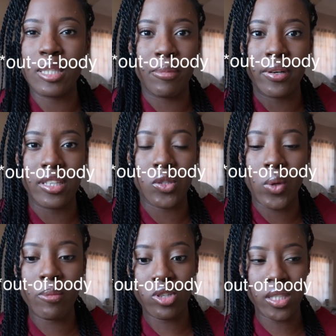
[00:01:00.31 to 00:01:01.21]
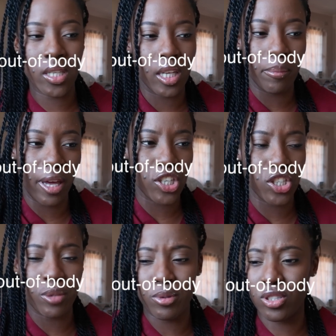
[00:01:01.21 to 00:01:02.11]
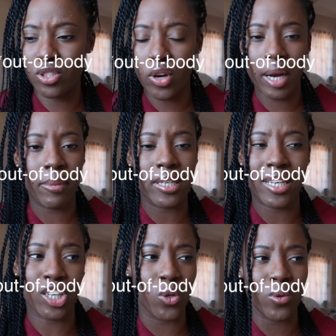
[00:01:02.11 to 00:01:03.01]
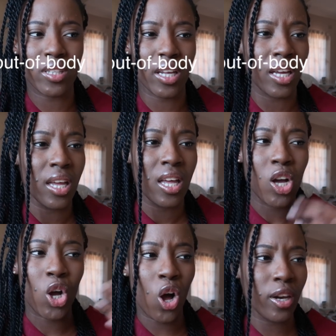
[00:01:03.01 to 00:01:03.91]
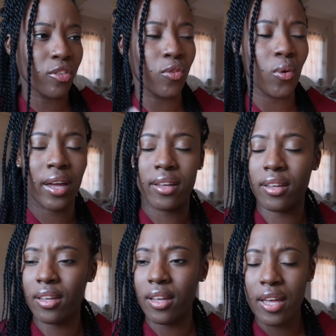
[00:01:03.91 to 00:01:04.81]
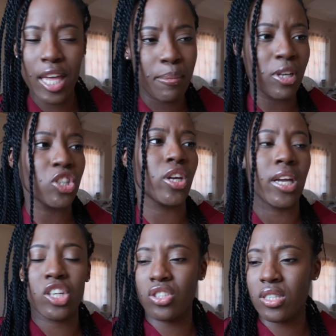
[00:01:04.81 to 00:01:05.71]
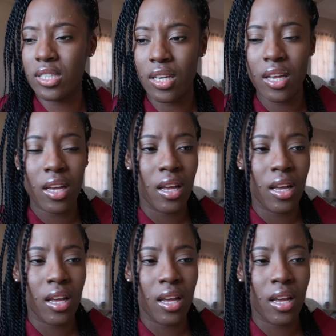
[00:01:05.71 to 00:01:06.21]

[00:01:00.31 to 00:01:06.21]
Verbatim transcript: experience where I'm just seeing a patient prescribing, diagnosing, calling for like imaging and just